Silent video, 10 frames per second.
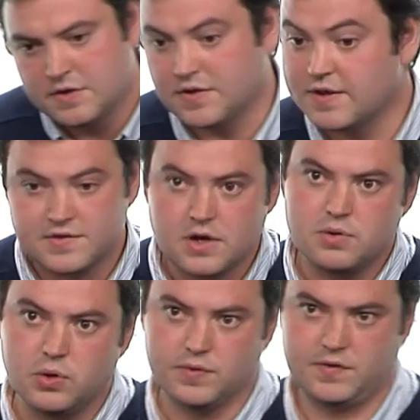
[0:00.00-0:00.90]
So there's
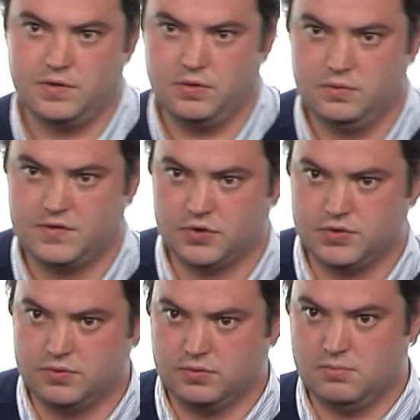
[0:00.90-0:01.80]
no halt to
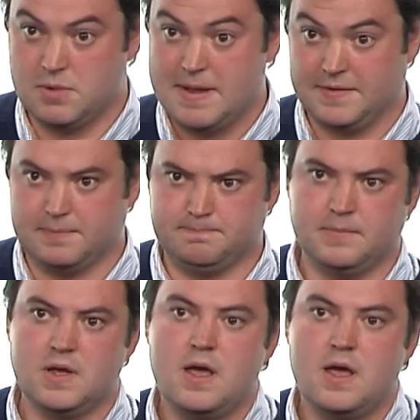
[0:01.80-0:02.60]
social momentum.